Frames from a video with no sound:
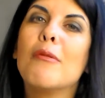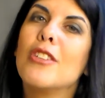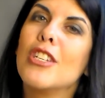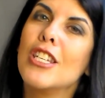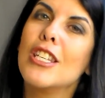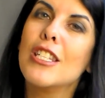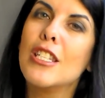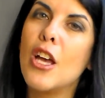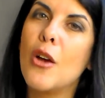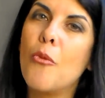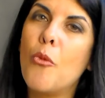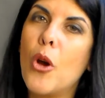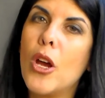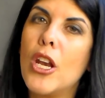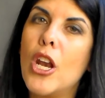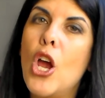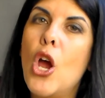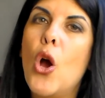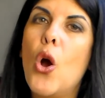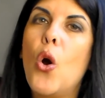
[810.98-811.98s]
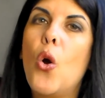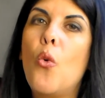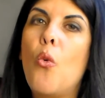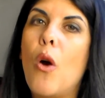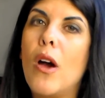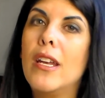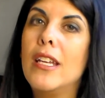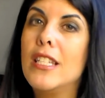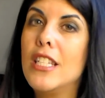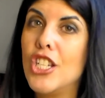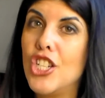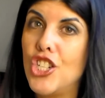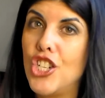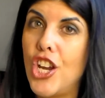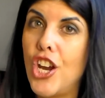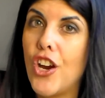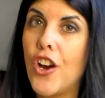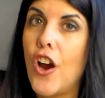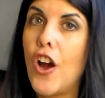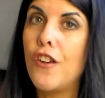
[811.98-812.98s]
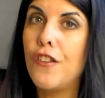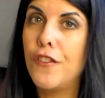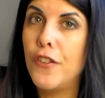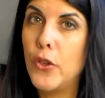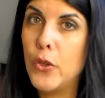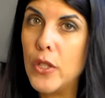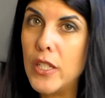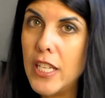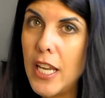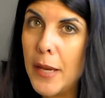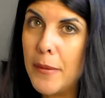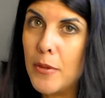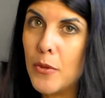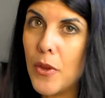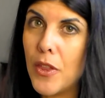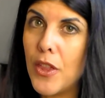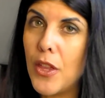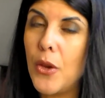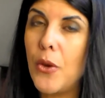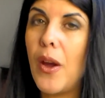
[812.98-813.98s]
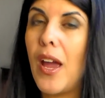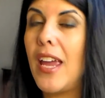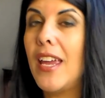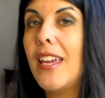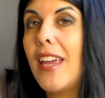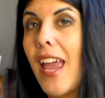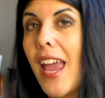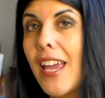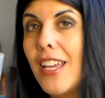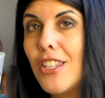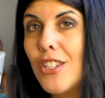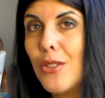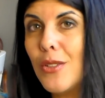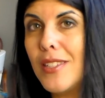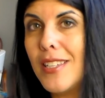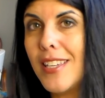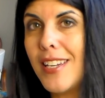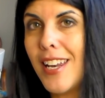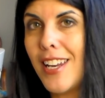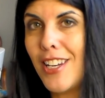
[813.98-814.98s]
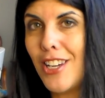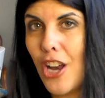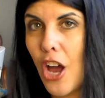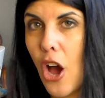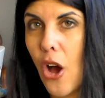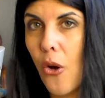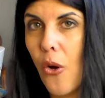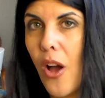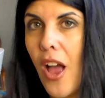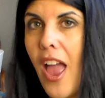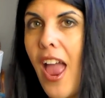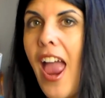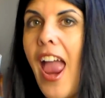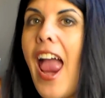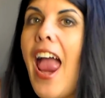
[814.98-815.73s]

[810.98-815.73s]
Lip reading: I'm just someone who wanted to share a few tips with you in case you didn't know.